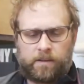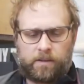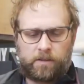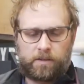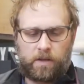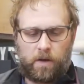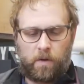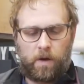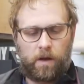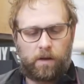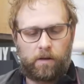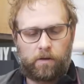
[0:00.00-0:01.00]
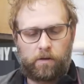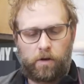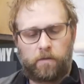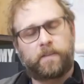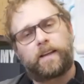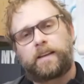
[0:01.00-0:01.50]
So
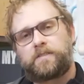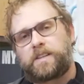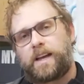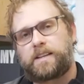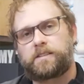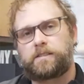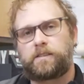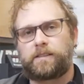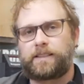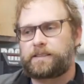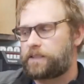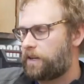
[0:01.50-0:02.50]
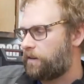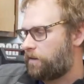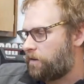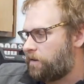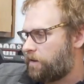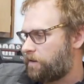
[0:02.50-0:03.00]
hopefully that gives you guys a little insight
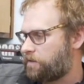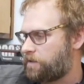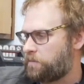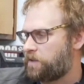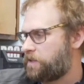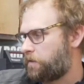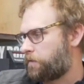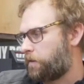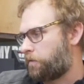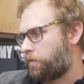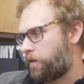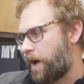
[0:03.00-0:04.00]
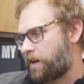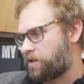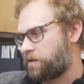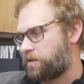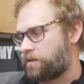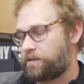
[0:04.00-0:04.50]
on some of the different
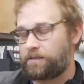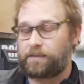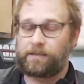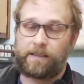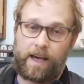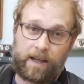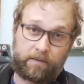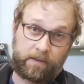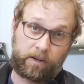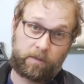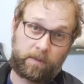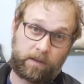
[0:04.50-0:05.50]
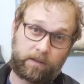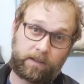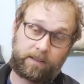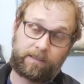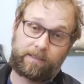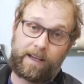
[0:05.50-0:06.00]
fractures, a lot of
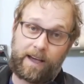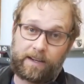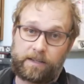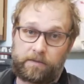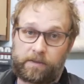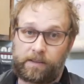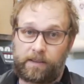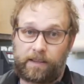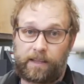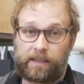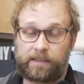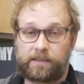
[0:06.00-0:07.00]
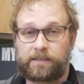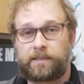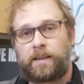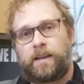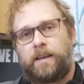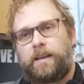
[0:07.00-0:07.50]
variability, a lot of different things,
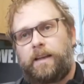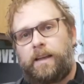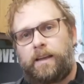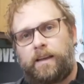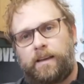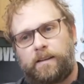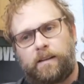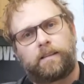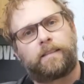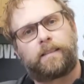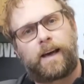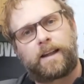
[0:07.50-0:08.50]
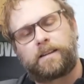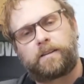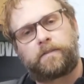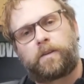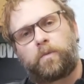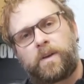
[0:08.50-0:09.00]
and a lot of
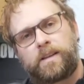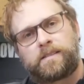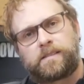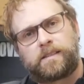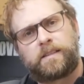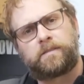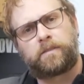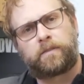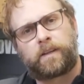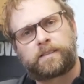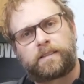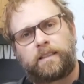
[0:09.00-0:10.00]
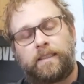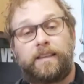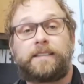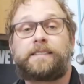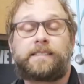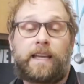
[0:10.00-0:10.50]
different ways to even fix
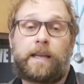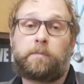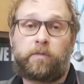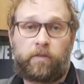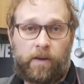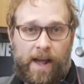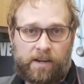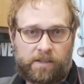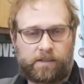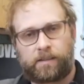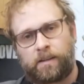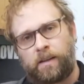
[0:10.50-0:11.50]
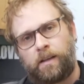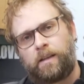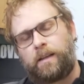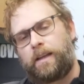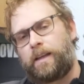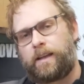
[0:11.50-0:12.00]
the same fracture.
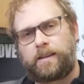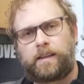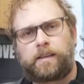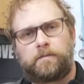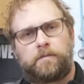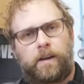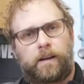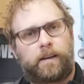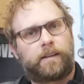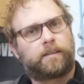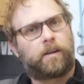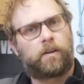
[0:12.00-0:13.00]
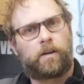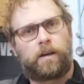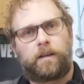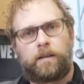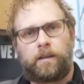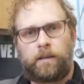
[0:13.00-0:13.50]
And it can vary
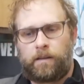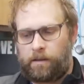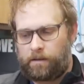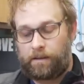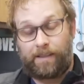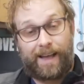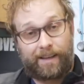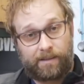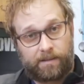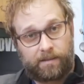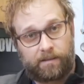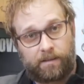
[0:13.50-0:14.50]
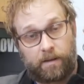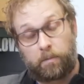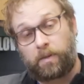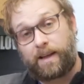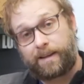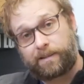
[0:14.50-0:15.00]
on client
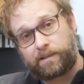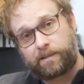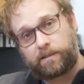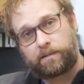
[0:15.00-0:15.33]
compliance,